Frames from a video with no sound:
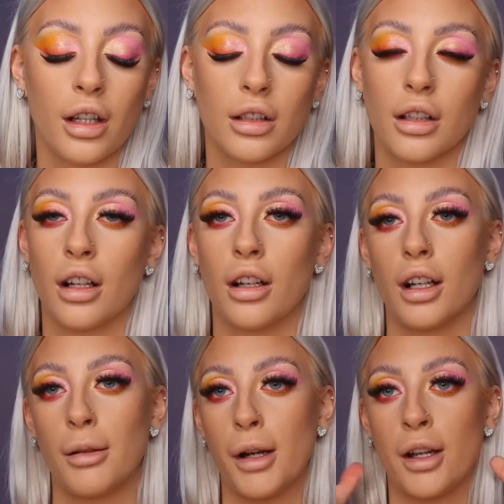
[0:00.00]
Oh,
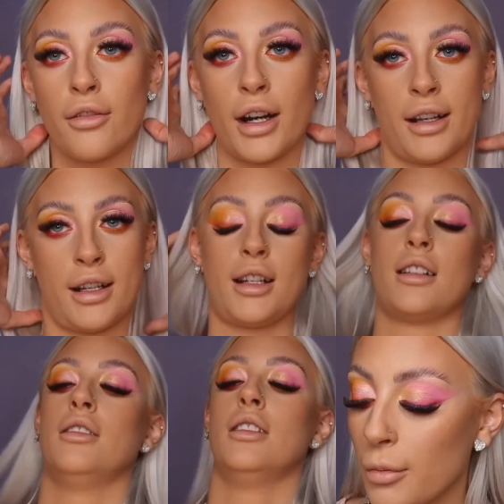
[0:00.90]
I'm on a rant
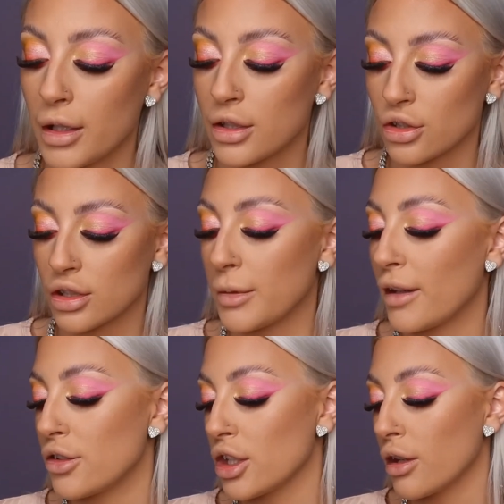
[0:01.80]
now, but it's just a bit of a
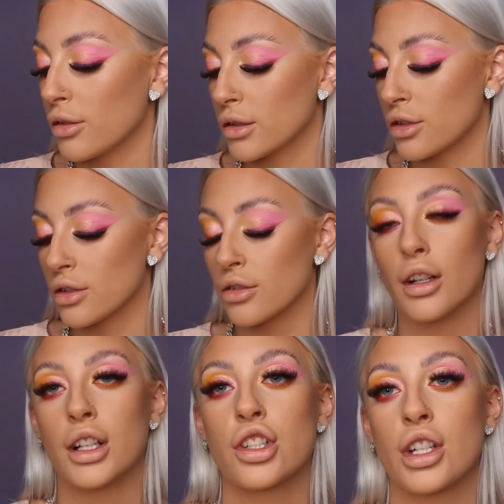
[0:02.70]
joke, so I just thought
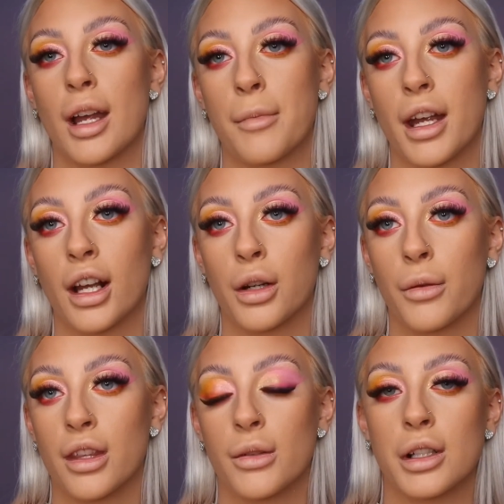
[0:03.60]
I'd share my anger
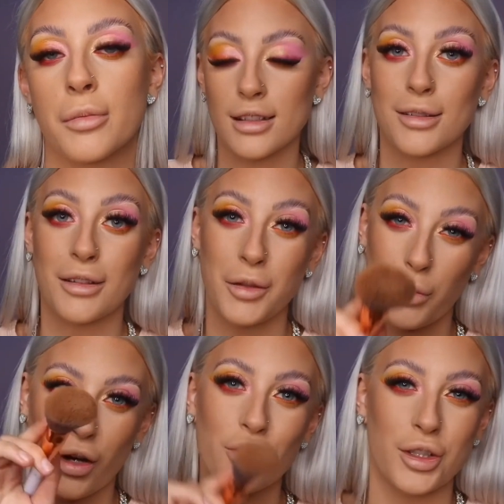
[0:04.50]
with you all. So if you're
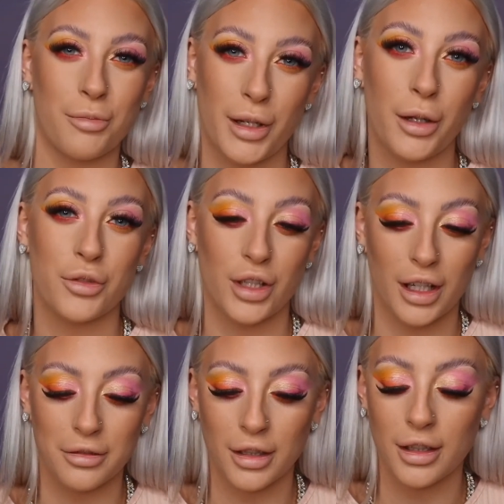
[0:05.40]
watching
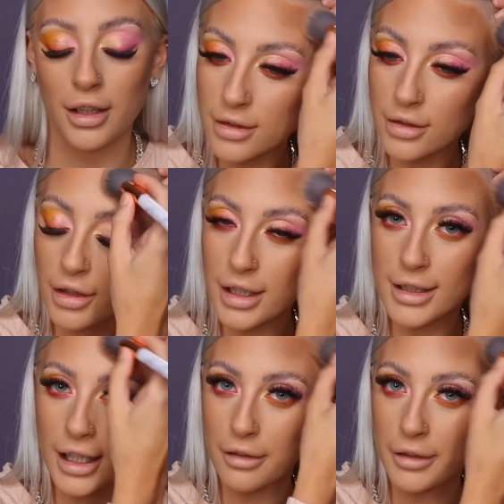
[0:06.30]
Bojo, sort
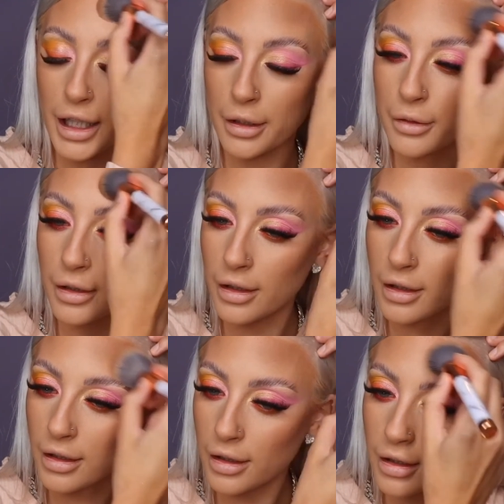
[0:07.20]
yourself out.
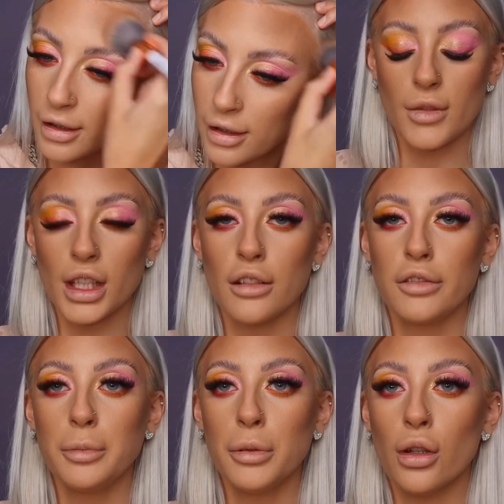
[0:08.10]
For
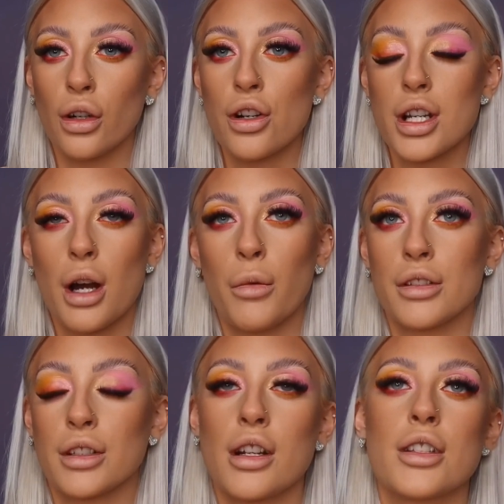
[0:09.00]
blush, I was
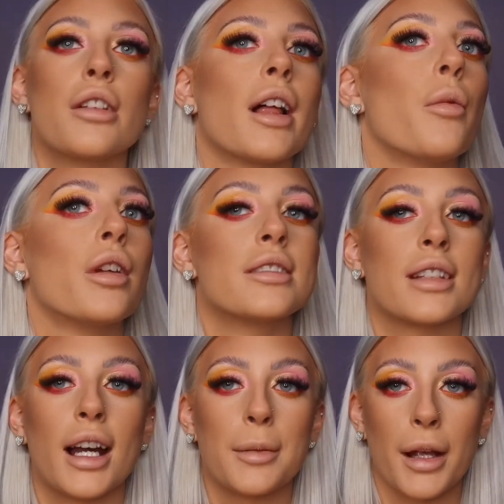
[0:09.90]
going to do like one
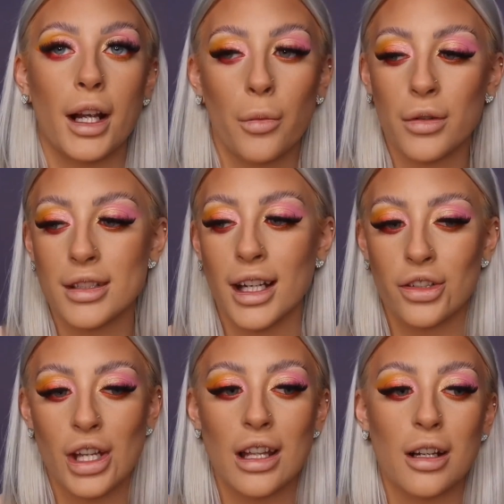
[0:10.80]
side pink and one side
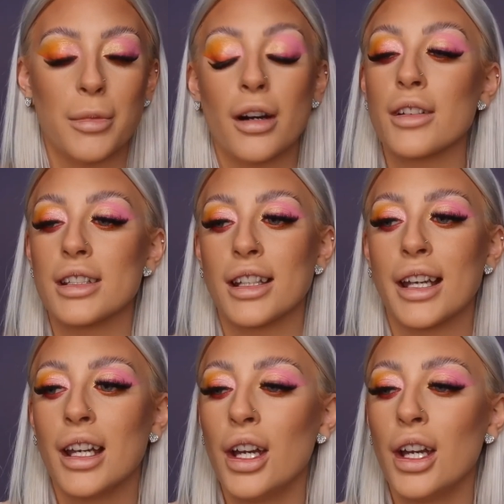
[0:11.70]
yellow, but obviously